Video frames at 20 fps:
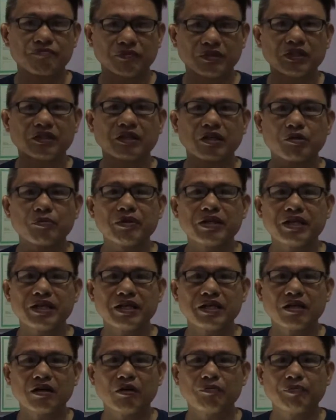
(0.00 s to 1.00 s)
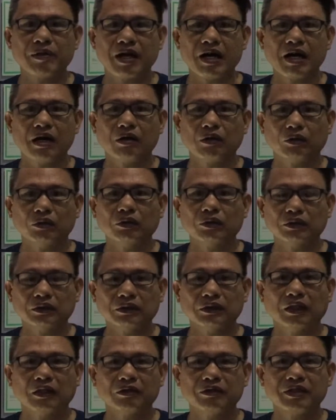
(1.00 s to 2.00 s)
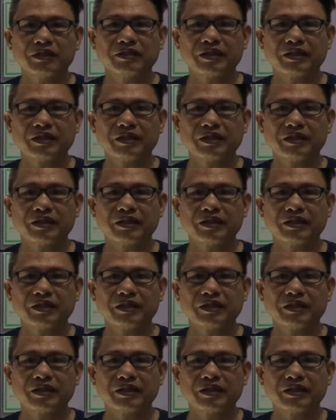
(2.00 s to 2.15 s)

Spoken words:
determining of how the